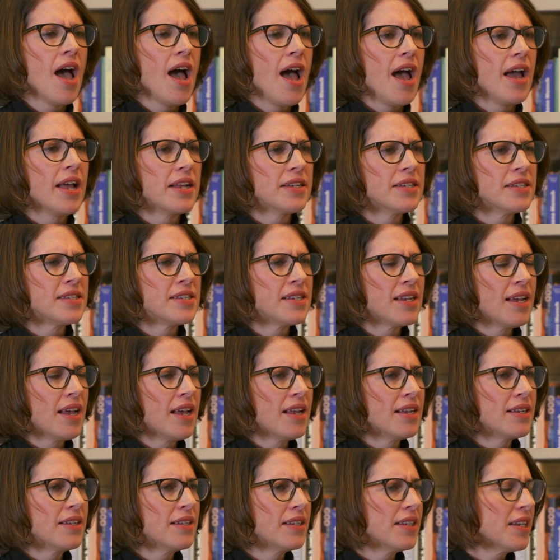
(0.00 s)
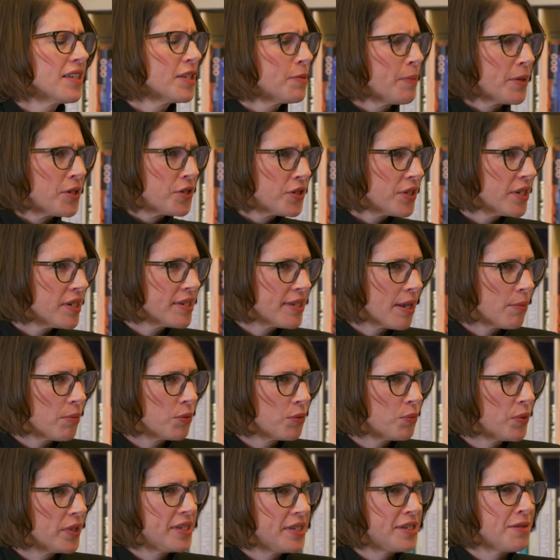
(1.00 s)
and, and especially
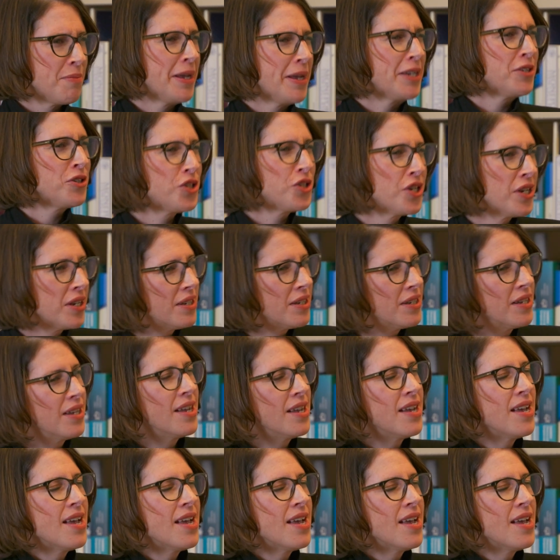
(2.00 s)
someone with dementia,